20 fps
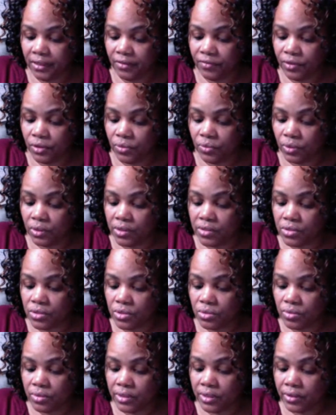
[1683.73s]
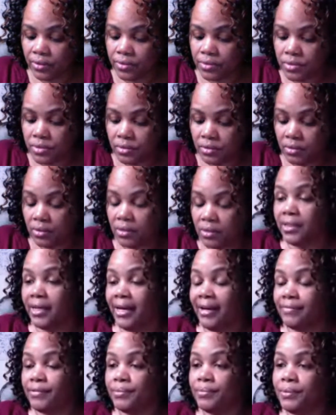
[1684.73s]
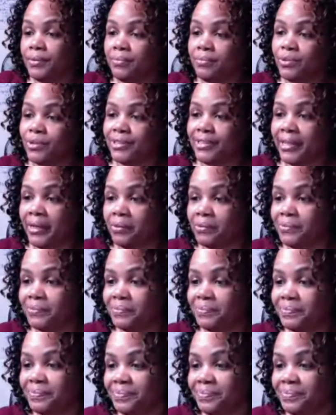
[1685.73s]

And if you want 2 years, you're going to have to put more down.